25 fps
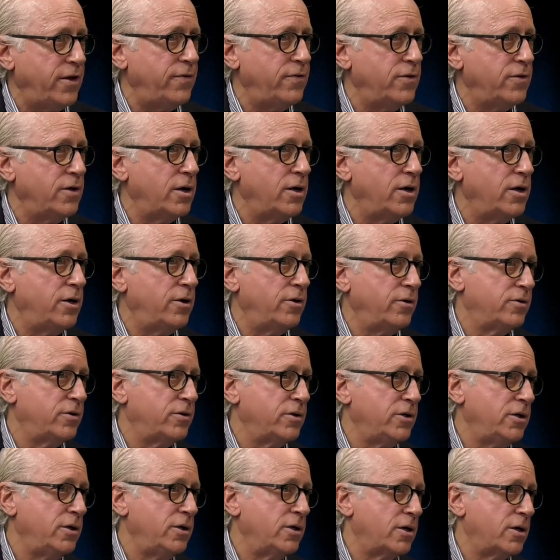
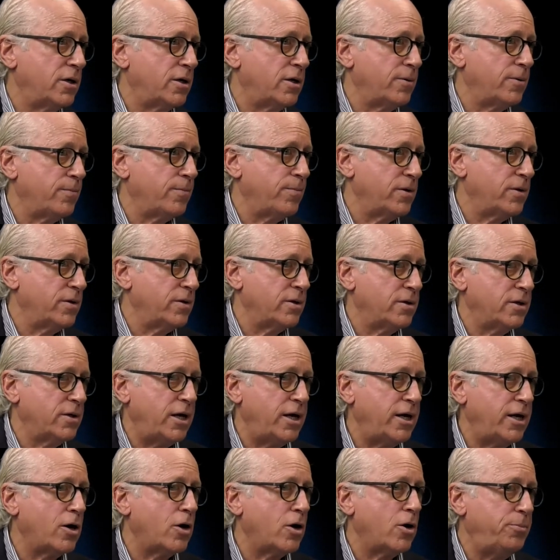the
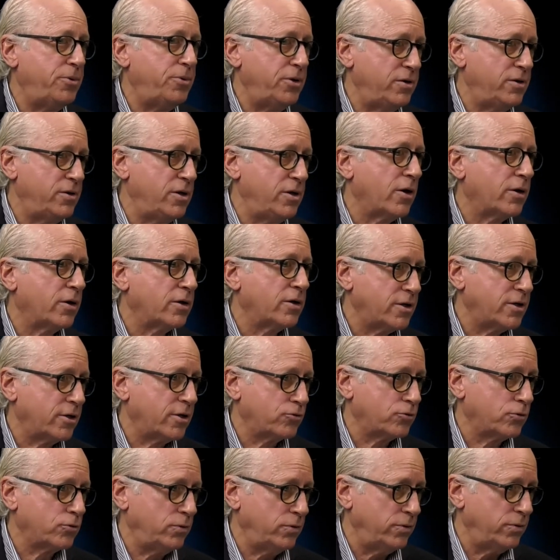ARB, the
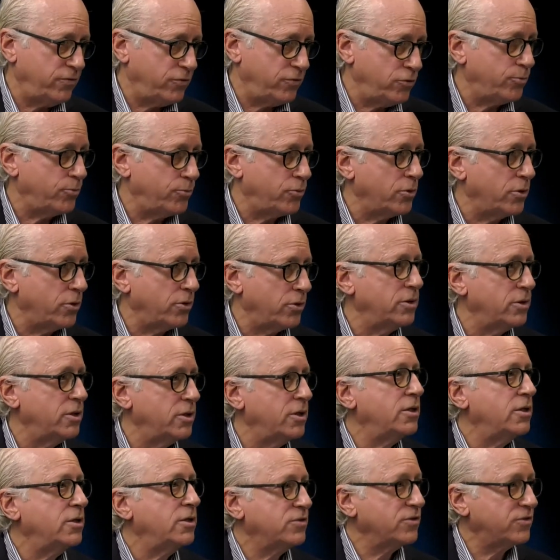Architectural Review Board,
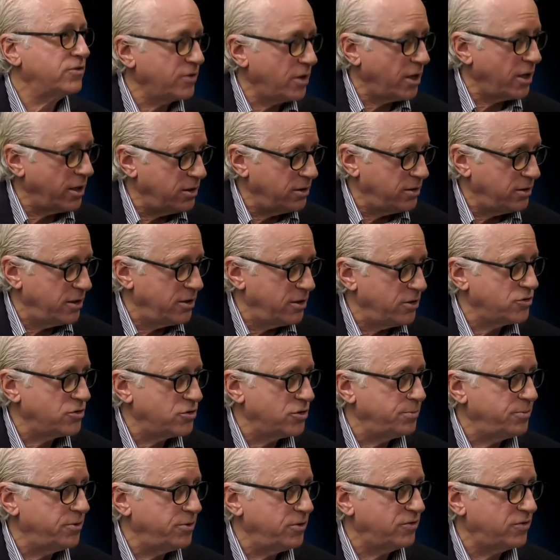decided that it
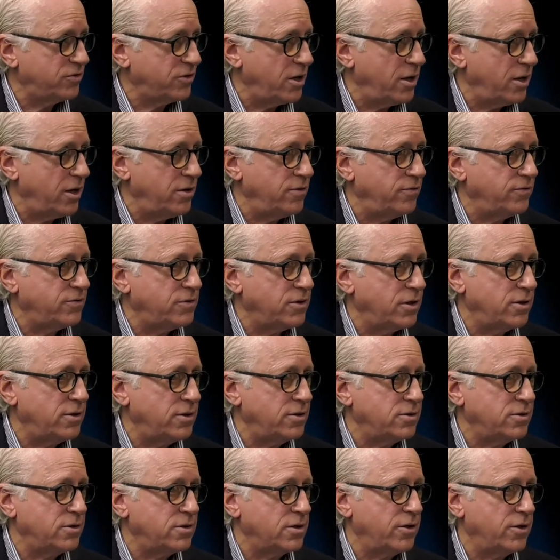should be saved,
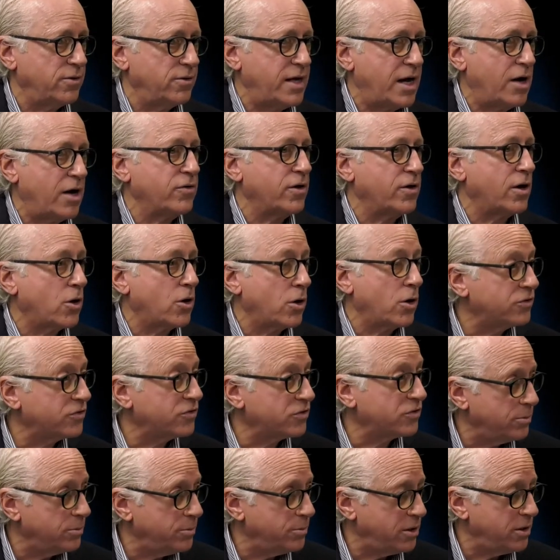and now the Arts
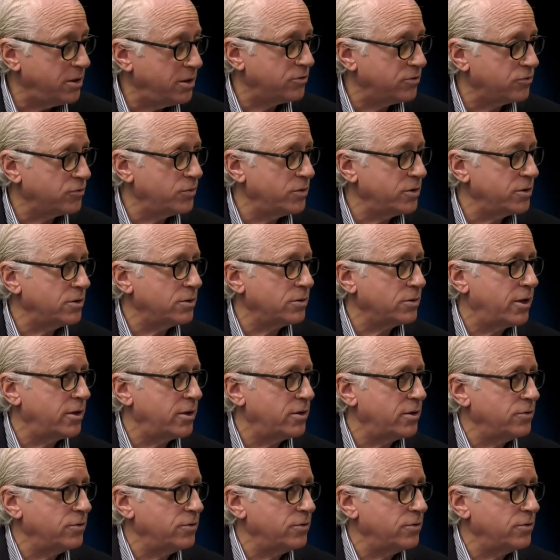Committee has written a letter,